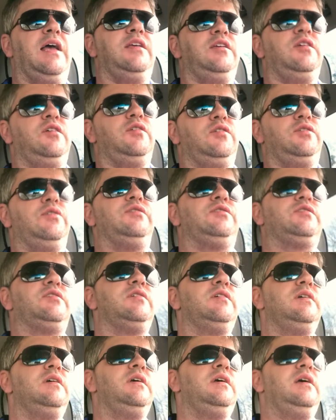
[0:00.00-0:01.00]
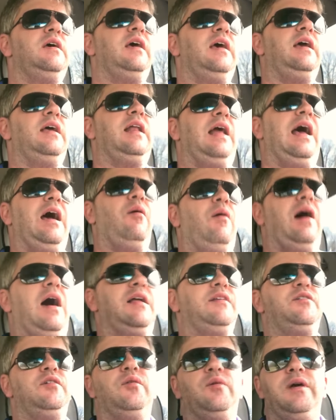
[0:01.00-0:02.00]
use and how
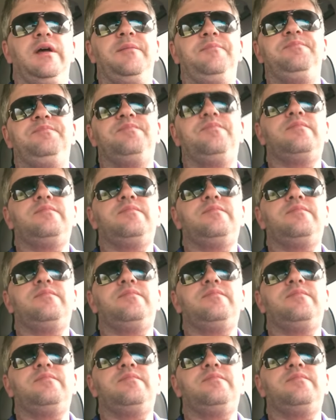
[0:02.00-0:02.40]
I do it.